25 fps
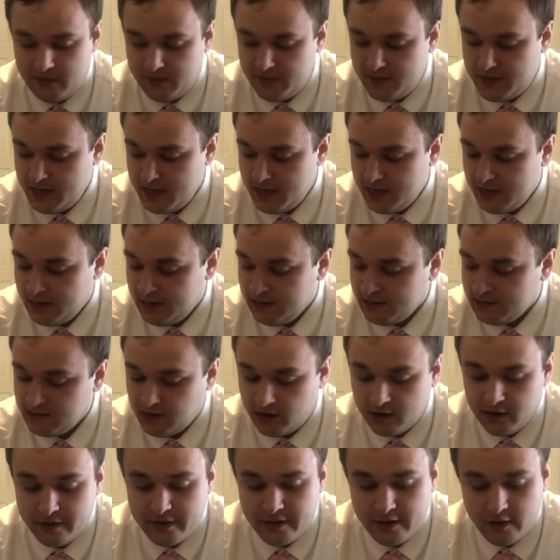These
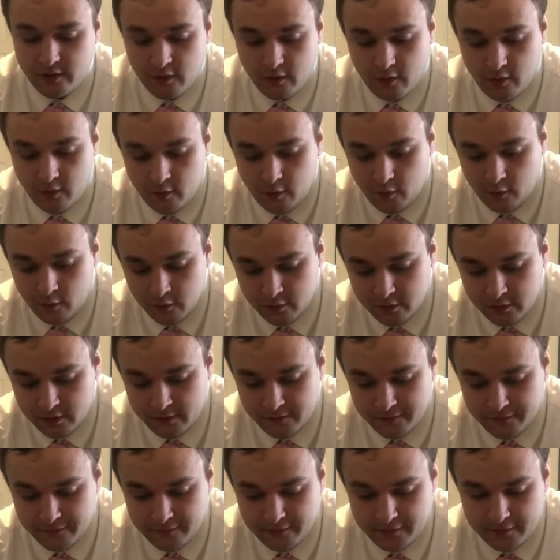are the only
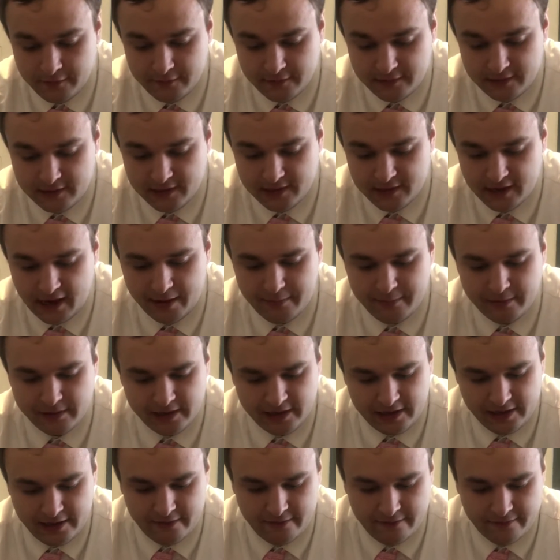fruit, I
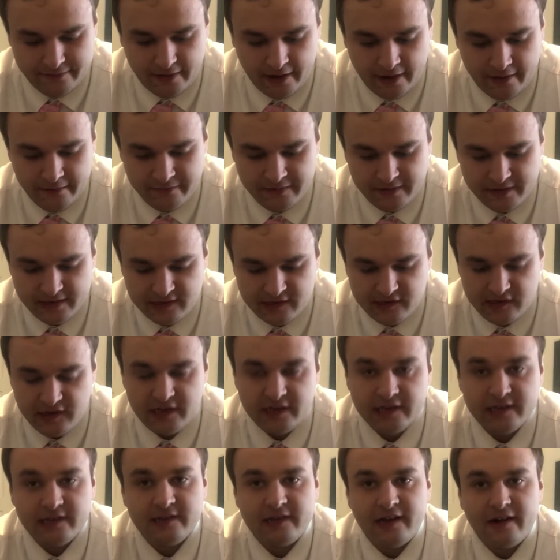believe, of this
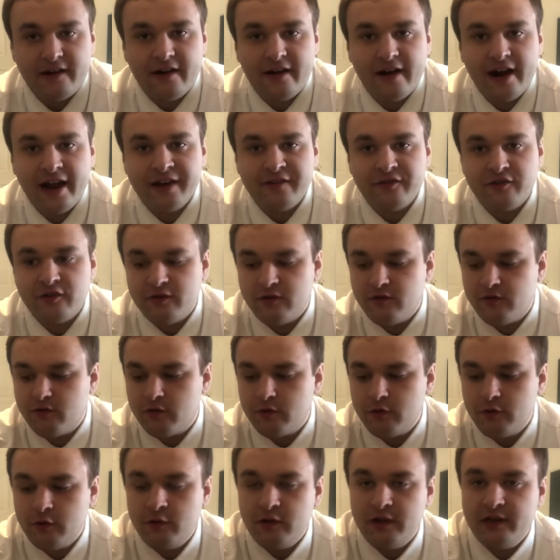genus that are actually
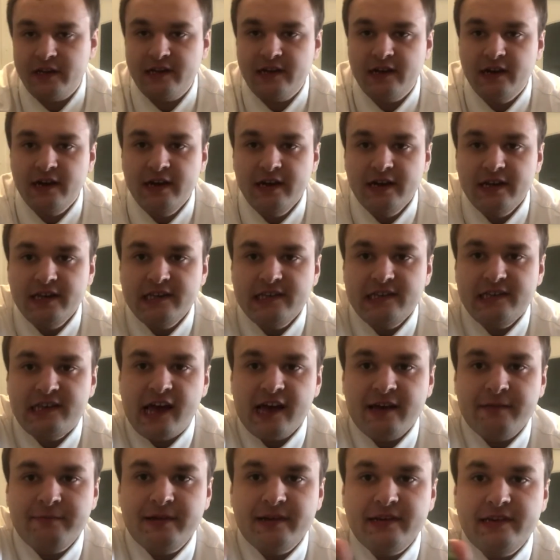truly
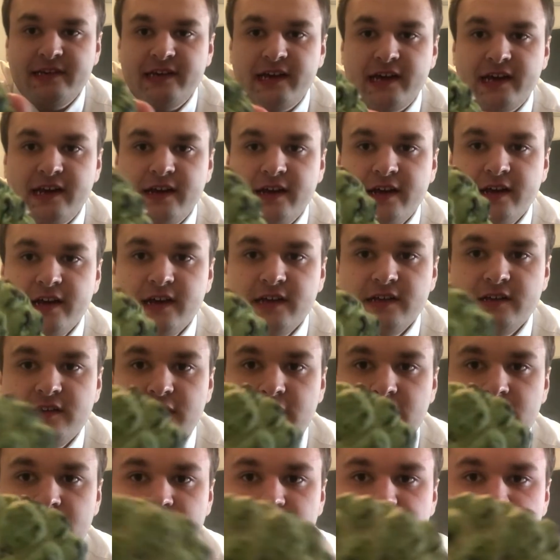segmented. So
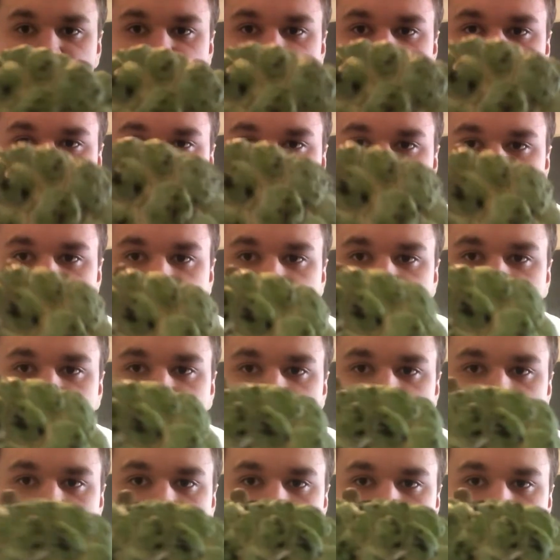you can see this is a
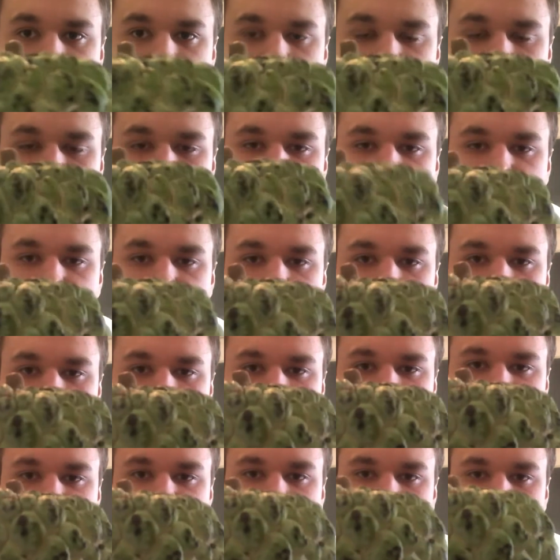very bumpy fruit, and
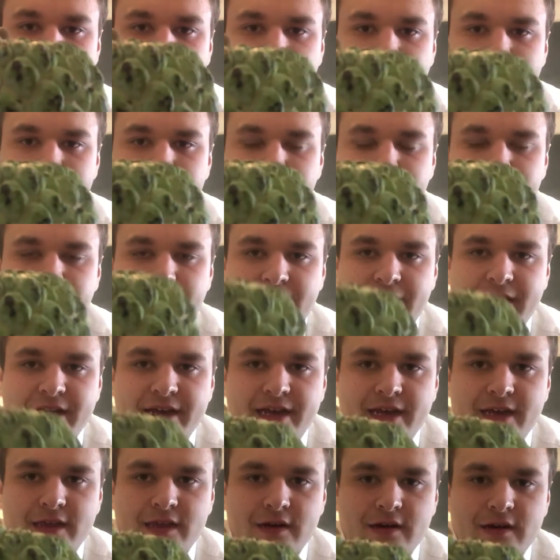it's not that big
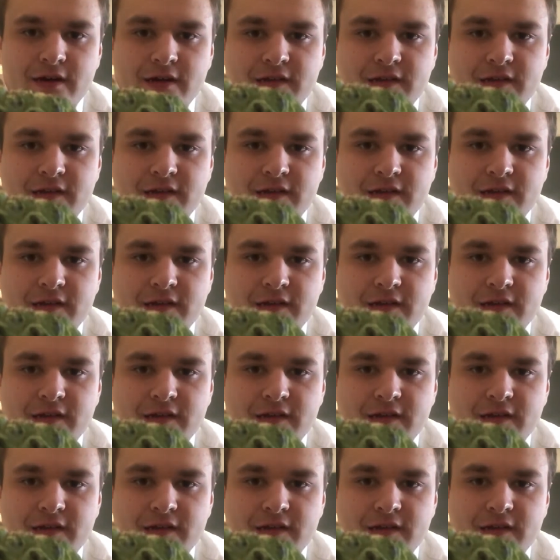either.